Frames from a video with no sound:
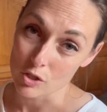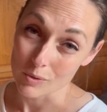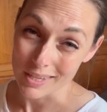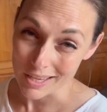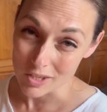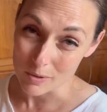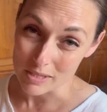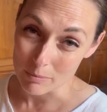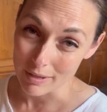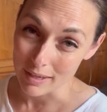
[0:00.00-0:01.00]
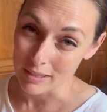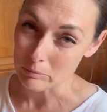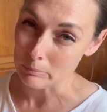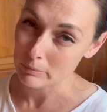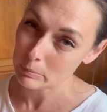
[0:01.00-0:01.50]
You can use them
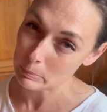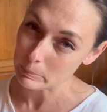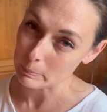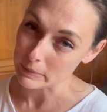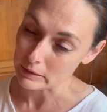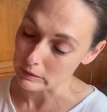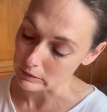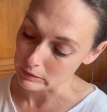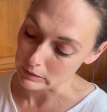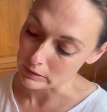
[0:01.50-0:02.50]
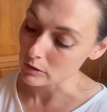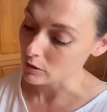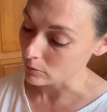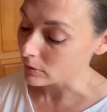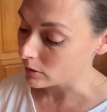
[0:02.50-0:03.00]
again, but do
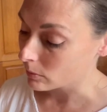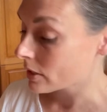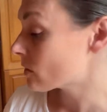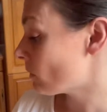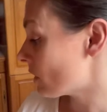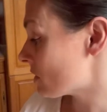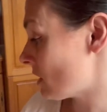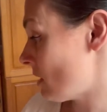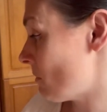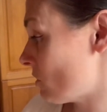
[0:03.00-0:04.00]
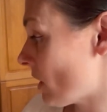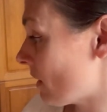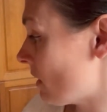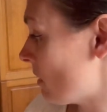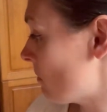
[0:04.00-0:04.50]
you really want to wash them and dry
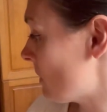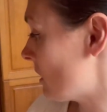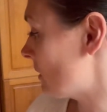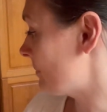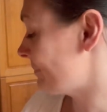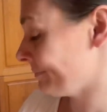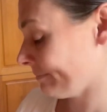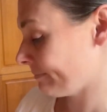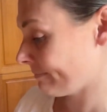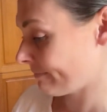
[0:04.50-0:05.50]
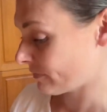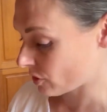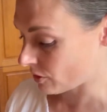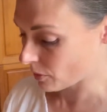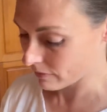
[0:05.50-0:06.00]
them, and do
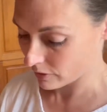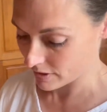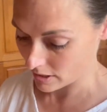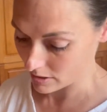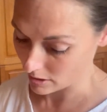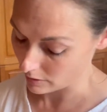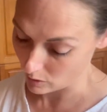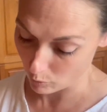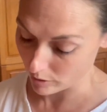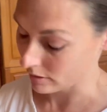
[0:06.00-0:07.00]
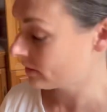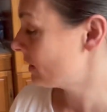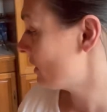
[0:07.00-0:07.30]
you know if they're sanitary anymore?